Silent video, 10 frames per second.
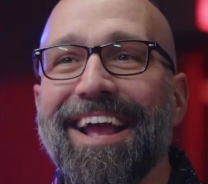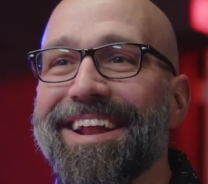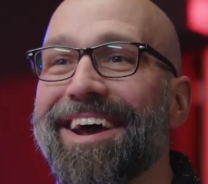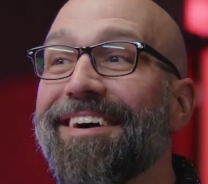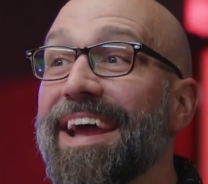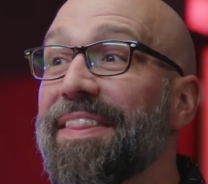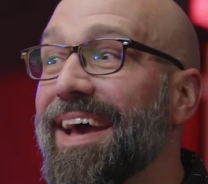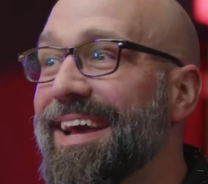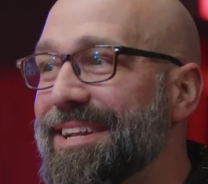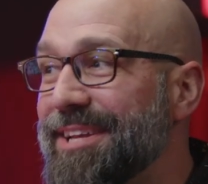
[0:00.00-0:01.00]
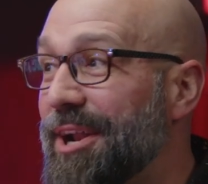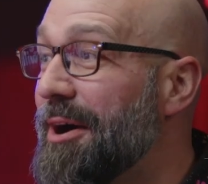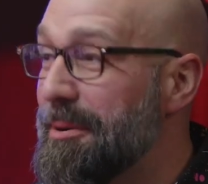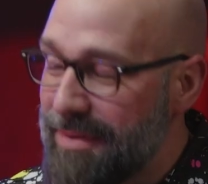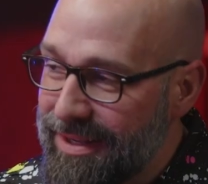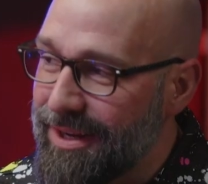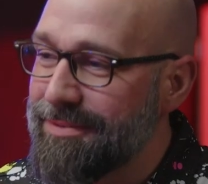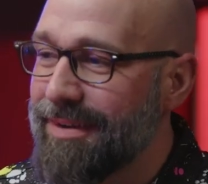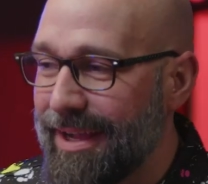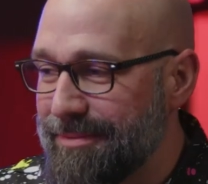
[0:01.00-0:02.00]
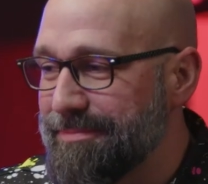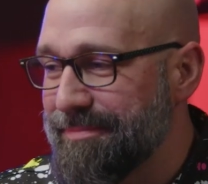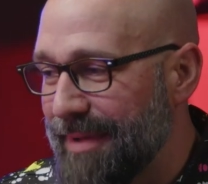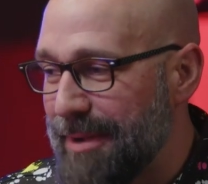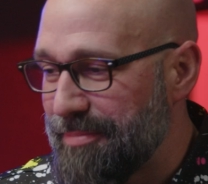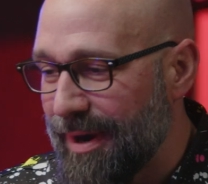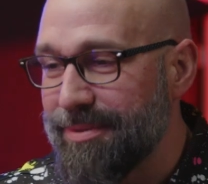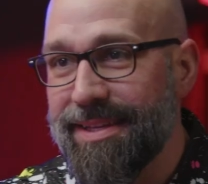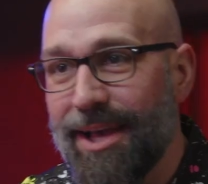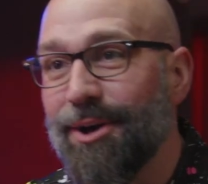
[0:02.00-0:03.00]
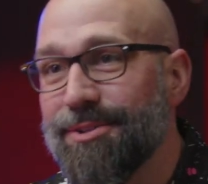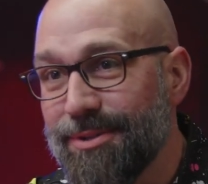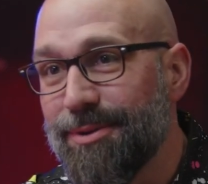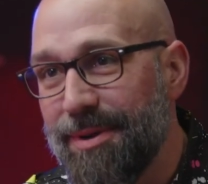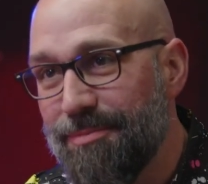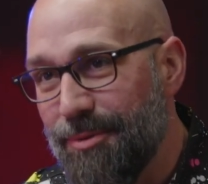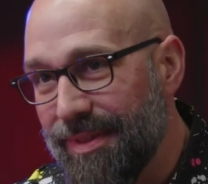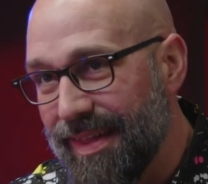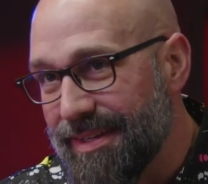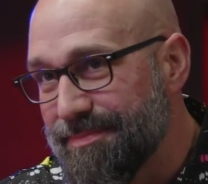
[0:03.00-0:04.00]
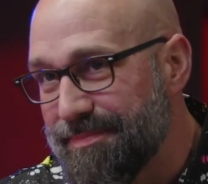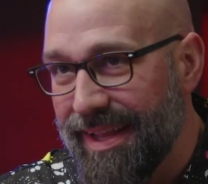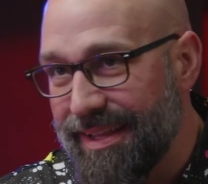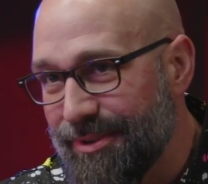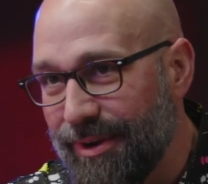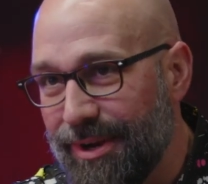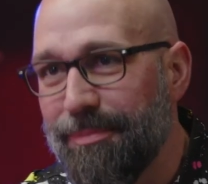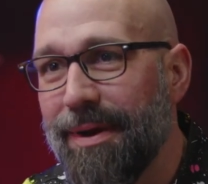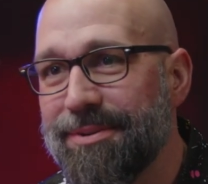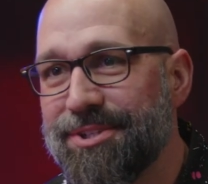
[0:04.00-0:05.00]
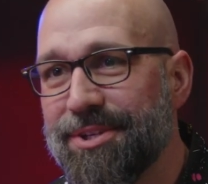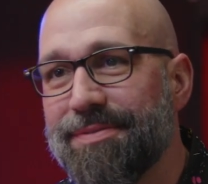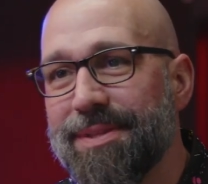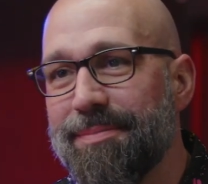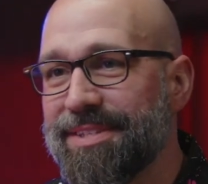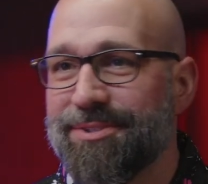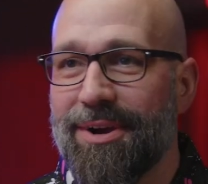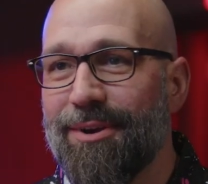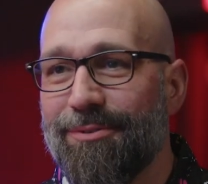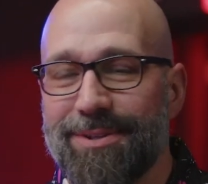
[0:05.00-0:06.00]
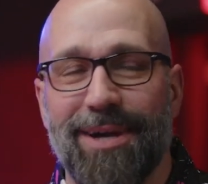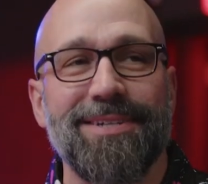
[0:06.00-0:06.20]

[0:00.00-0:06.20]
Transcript: And then, I probably yelled a little bit more than a 8th grader probably should have in the message or however old I